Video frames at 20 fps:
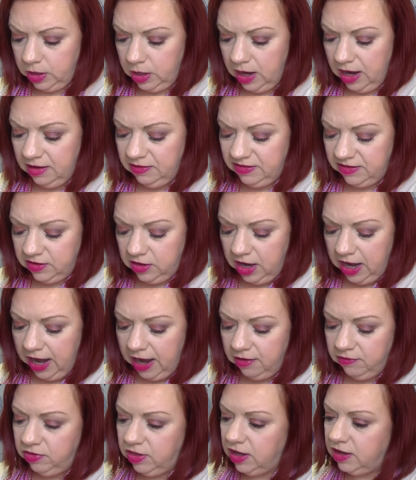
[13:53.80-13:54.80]
I still
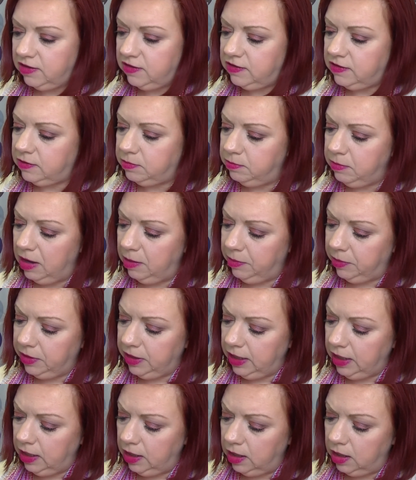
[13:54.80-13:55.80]
have this
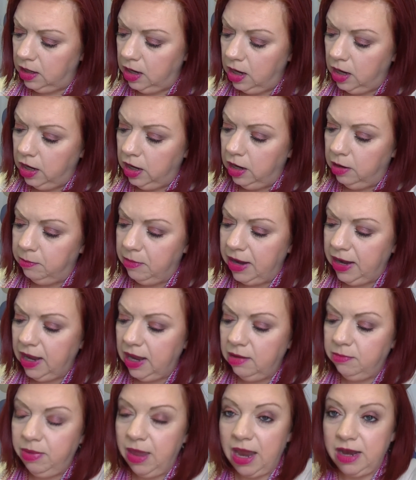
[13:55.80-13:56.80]
Maybelline Mega
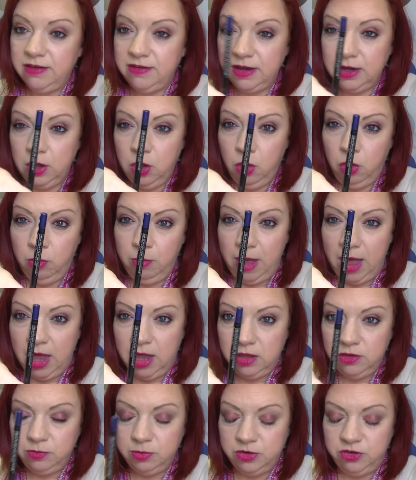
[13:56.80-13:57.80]
Impact in
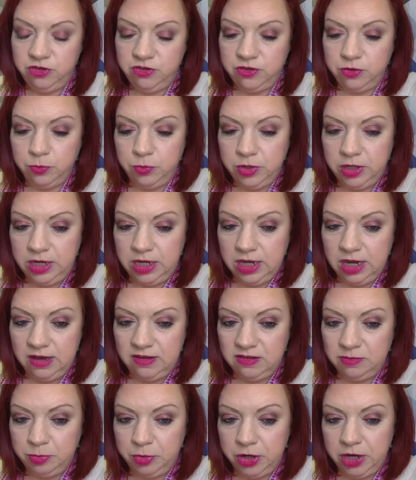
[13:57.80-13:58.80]
Cobalt, which is a really
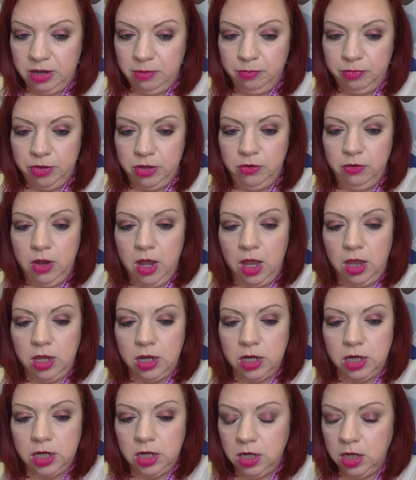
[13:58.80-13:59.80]
nice, pretty blue
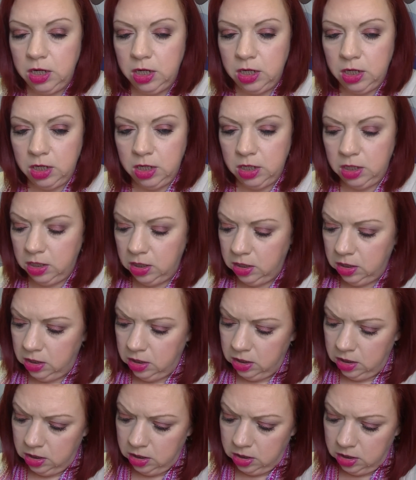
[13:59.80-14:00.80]
color.
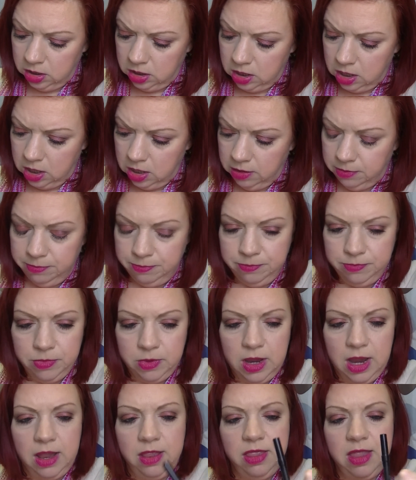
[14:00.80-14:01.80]
Um,
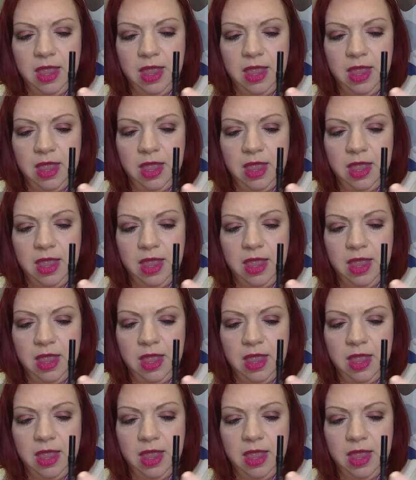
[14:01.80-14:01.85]
and